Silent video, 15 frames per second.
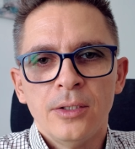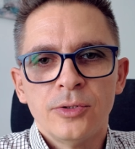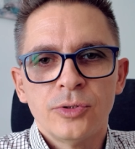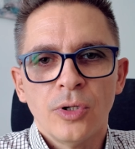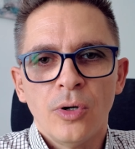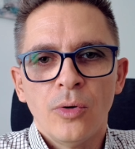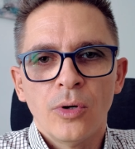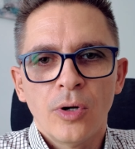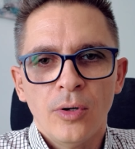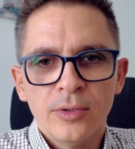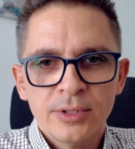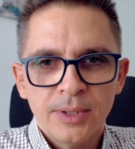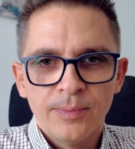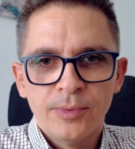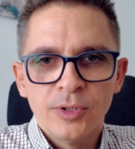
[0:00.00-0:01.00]
So
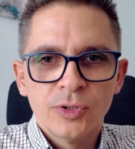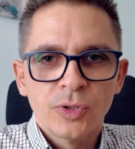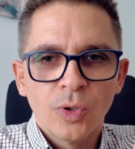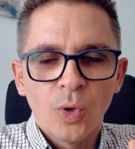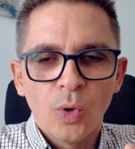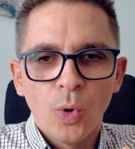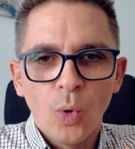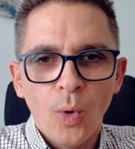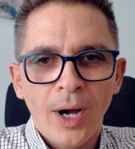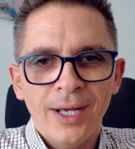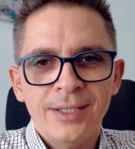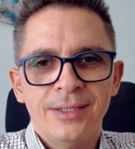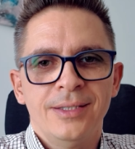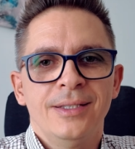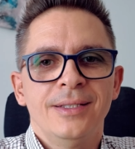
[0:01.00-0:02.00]
concept is
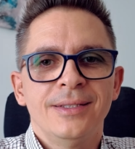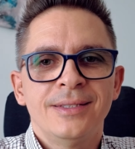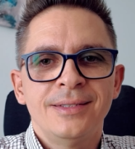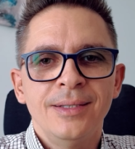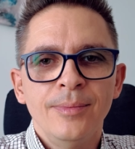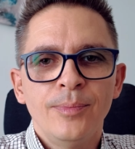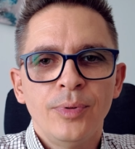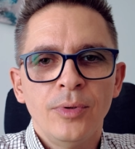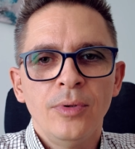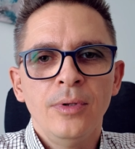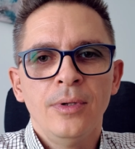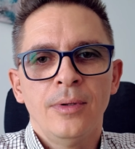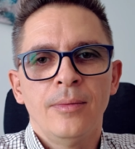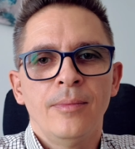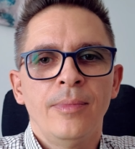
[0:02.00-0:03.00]
quite
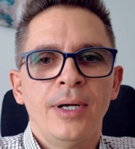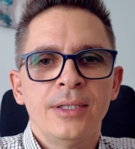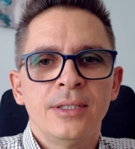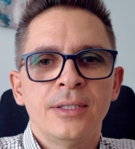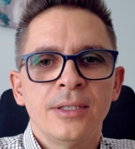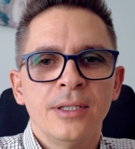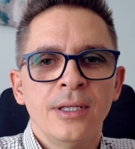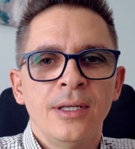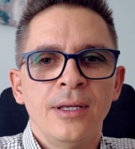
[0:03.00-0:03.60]
simple, but